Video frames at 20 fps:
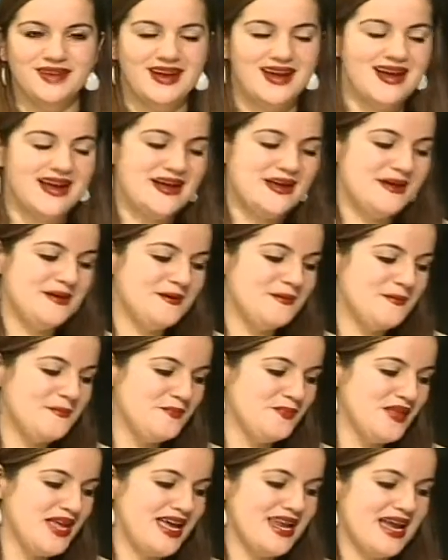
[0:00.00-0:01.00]

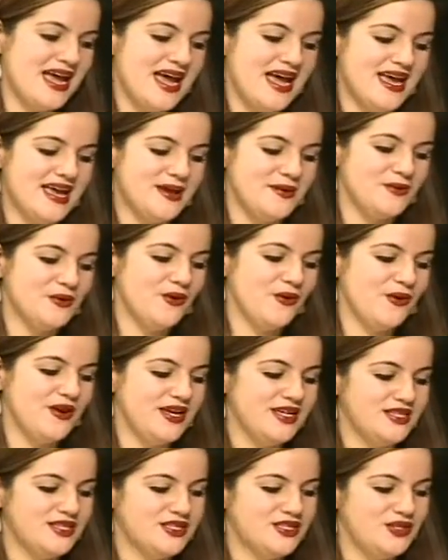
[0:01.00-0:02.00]
and I am
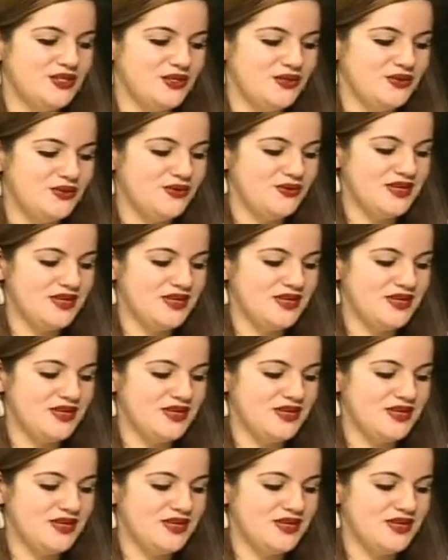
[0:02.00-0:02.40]
going to